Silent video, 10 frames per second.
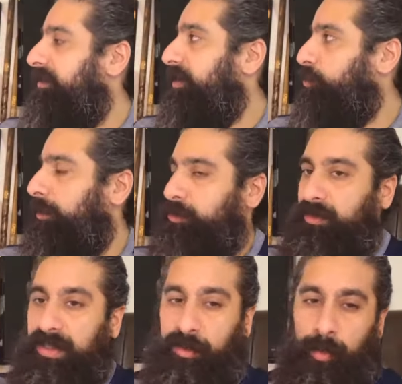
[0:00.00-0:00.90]
our
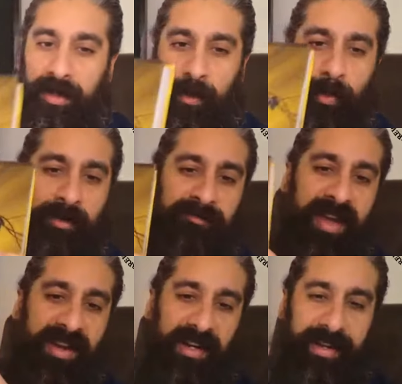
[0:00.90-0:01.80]
scriptures, His Word. And we
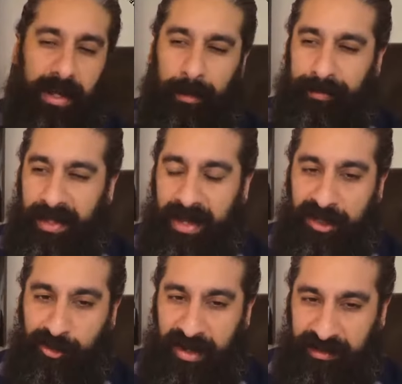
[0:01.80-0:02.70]
regularly update our
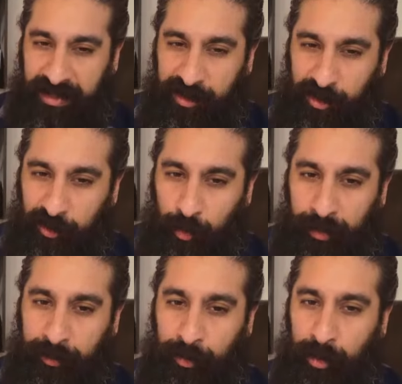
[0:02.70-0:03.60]
translations.
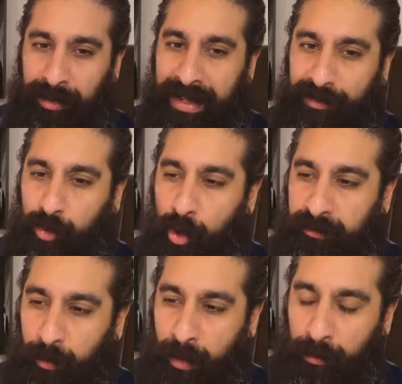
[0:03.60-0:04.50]
We do not like to
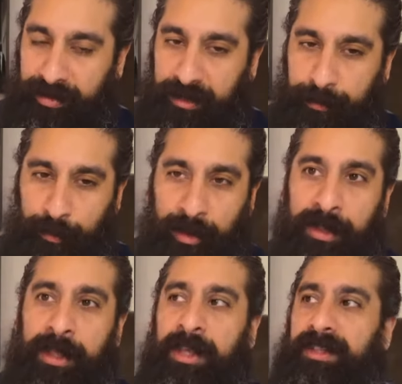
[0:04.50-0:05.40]
overwhelm people.
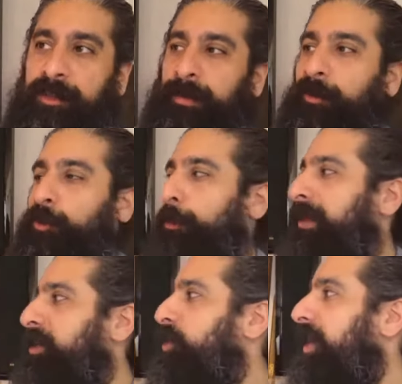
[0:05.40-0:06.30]
There's been so
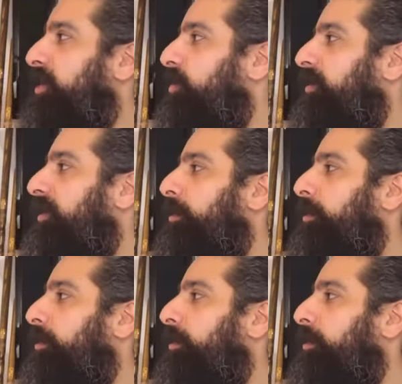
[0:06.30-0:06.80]
many changes.